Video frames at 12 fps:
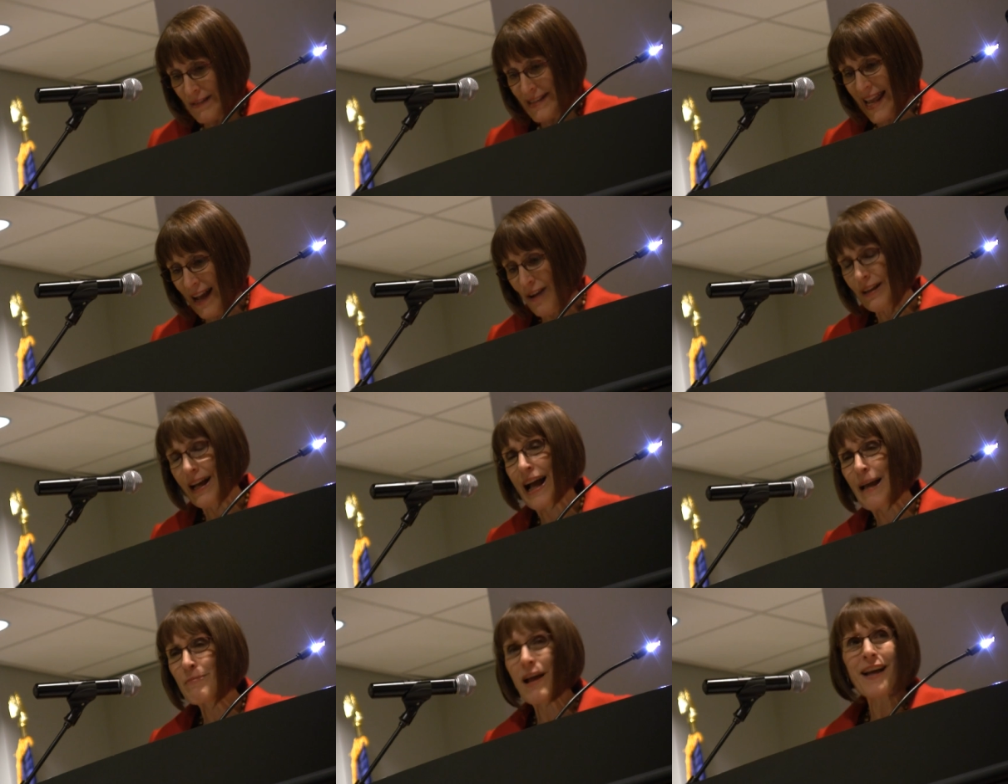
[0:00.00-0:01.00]
Now,
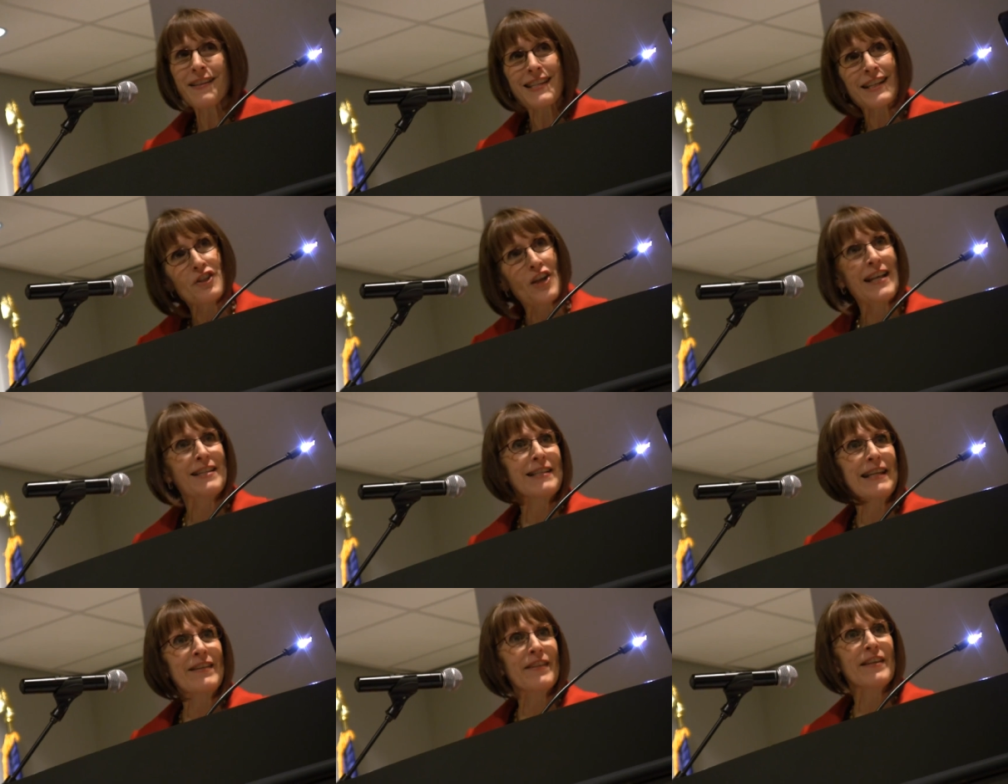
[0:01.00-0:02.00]
I'm not
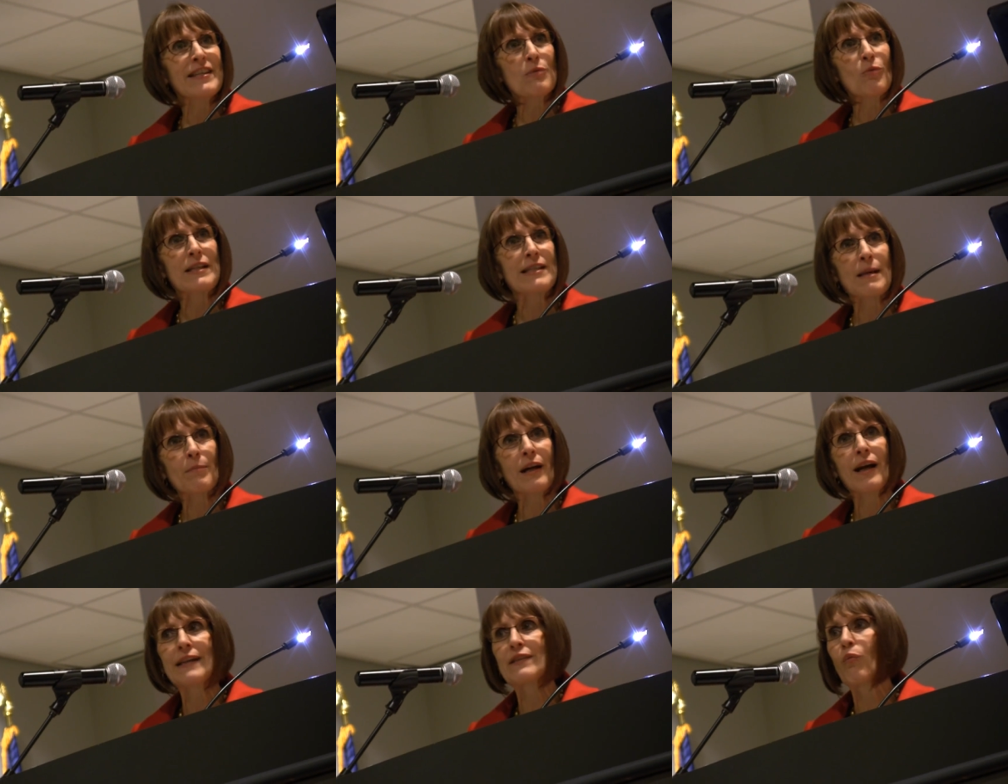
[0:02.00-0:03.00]
suggesting that this was some
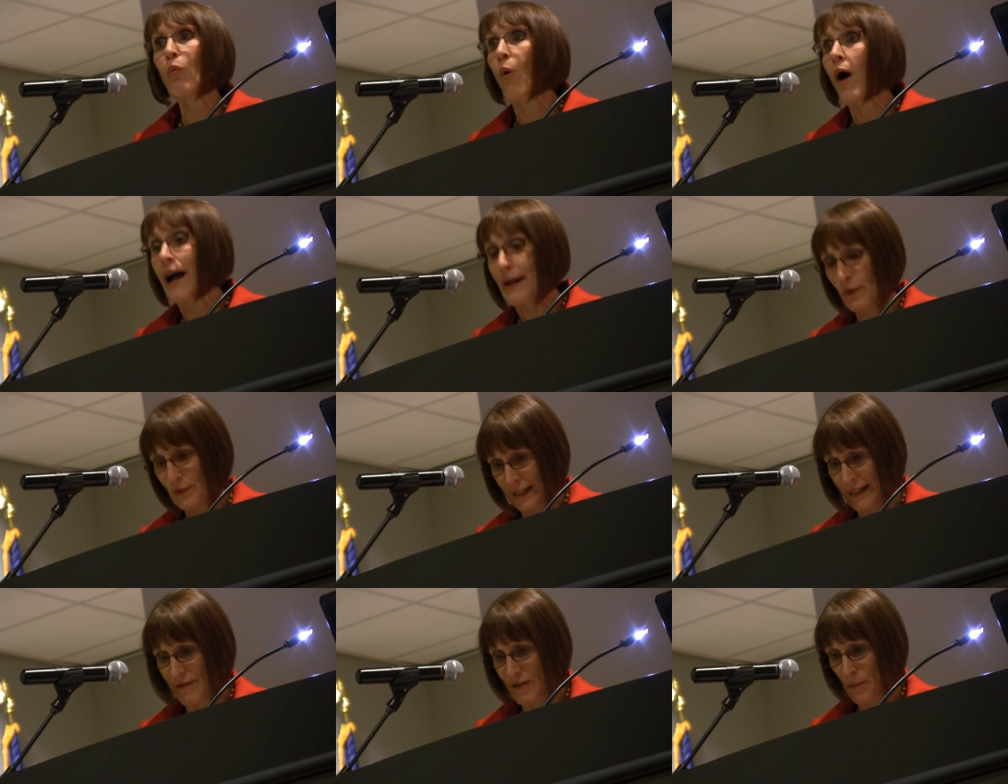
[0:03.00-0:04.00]
kind of wild
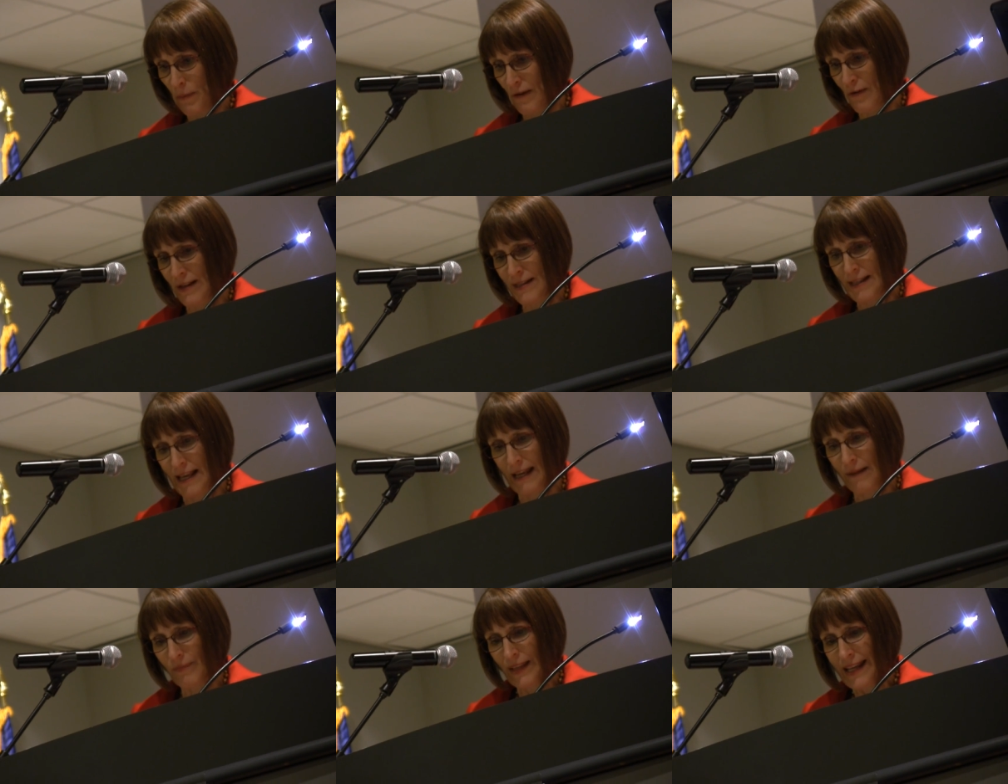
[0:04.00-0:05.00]
conspiracy.